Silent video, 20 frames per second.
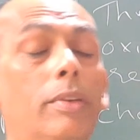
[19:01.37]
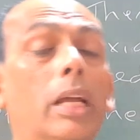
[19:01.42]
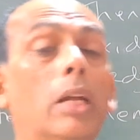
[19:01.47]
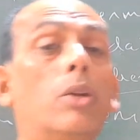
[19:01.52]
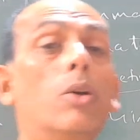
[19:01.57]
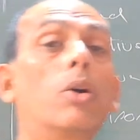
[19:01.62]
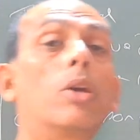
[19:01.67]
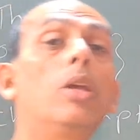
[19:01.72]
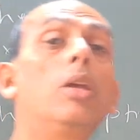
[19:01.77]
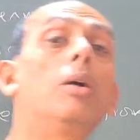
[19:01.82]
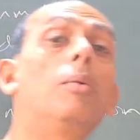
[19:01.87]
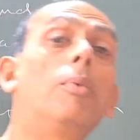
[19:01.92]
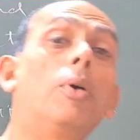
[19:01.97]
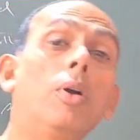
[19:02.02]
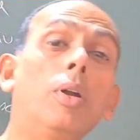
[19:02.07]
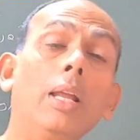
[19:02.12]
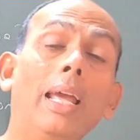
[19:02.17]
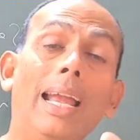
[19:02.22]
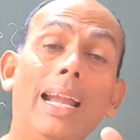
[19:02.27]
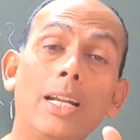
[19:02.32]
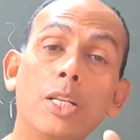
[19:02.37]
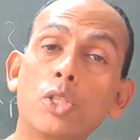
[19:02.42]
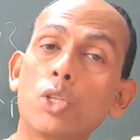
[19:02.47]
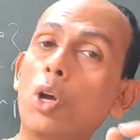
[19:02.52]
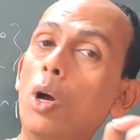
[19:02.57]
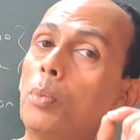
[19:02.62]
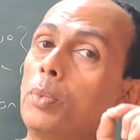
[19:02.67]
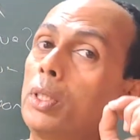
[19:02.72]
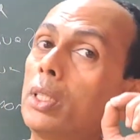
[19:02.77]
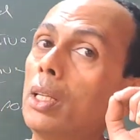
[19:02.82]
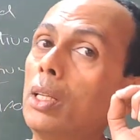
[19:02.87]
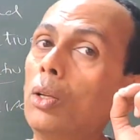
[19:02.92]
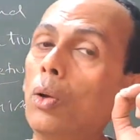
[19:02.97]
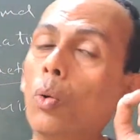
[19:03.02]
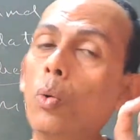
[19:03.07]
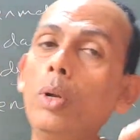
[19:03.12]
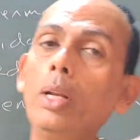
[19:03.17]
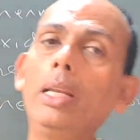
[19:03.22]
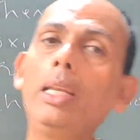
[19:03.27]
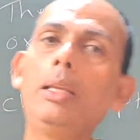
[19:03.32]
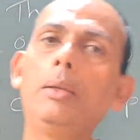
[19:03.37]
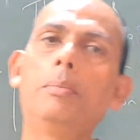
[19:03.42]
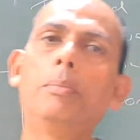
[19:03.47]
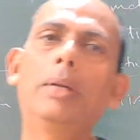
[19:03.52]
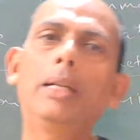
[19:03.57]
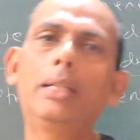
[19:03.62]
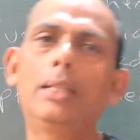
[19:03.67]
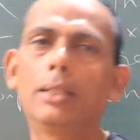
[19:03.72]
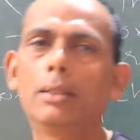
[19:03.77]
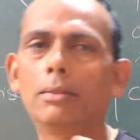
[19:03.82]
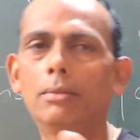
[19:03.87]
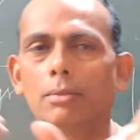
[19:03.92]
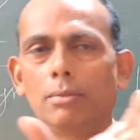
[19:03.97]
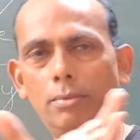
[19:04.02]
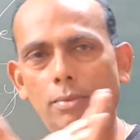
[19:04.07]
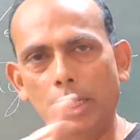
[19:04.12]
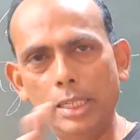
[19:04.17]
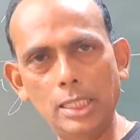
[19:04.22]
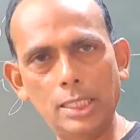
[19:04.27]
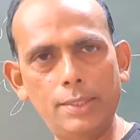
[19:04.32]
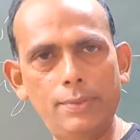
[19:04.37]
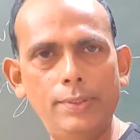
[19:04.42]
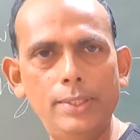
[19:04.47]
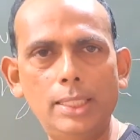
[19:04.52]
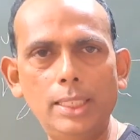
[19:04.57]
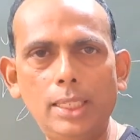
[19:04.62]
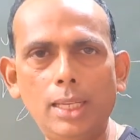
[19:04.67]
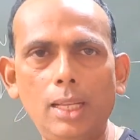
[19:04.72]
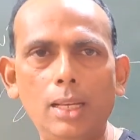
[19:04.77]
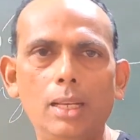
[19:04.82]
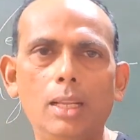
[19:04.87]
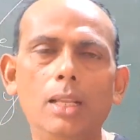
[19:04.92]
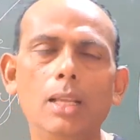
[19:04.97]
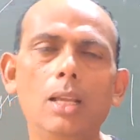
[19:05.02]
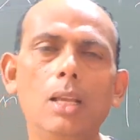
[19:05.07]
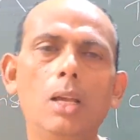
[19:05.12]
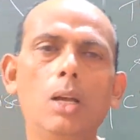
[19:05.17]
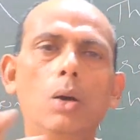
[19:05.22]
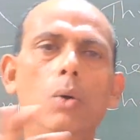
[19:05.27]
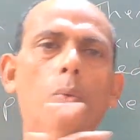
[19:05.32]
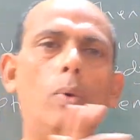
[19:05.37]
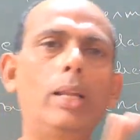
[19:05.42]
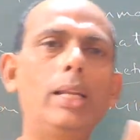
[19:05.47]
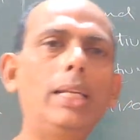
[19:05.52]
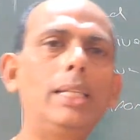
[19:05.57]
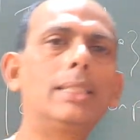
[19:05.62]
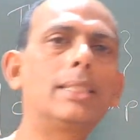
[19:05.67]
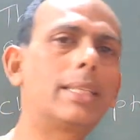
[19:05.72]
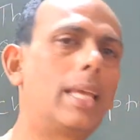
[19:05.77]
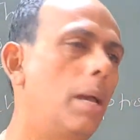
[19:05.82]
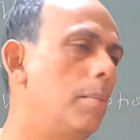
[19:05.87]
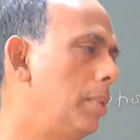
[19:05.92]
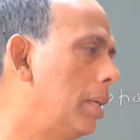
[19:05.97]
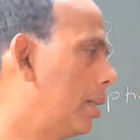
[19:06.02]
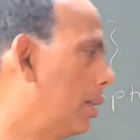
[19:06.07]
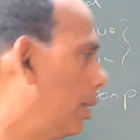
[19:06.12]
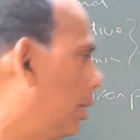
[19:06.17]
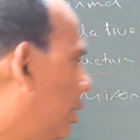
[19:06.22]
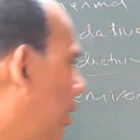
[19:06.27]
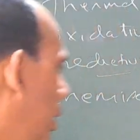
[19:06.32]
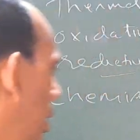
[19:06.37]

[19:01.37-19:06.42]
We are talking about adsorption only, but one is physical, one is chemical.